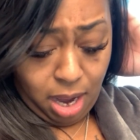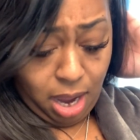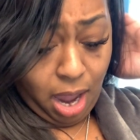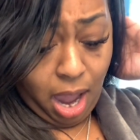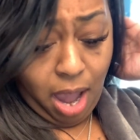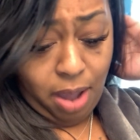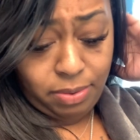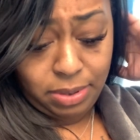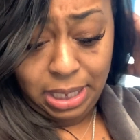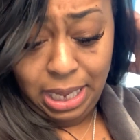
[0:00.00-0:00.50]

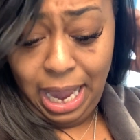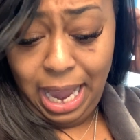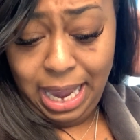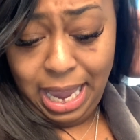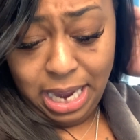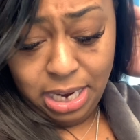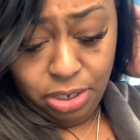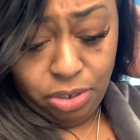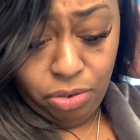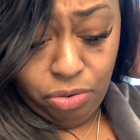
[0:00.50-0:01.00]
I was like, I
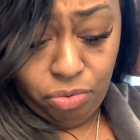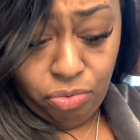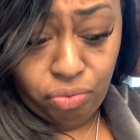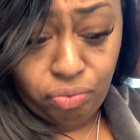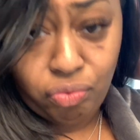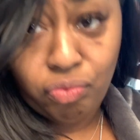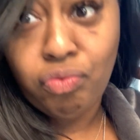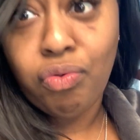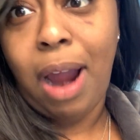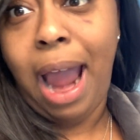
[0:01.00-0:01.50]
can't do
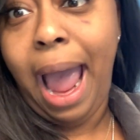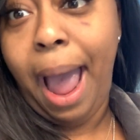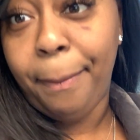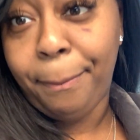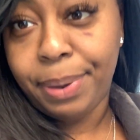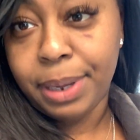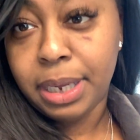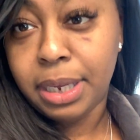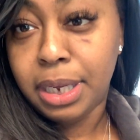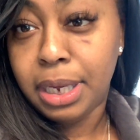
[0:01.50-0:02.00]
crap.
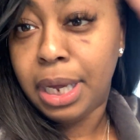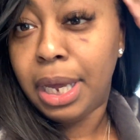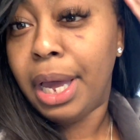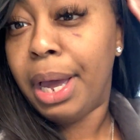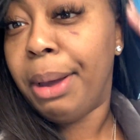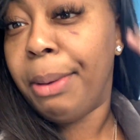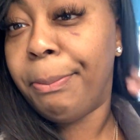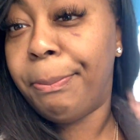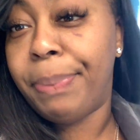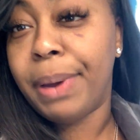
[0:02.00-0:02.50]

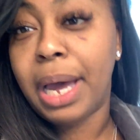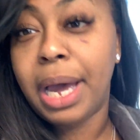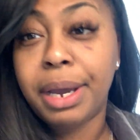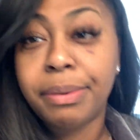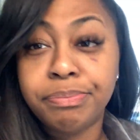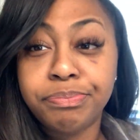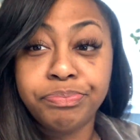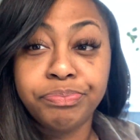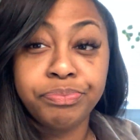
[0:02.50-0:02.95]
But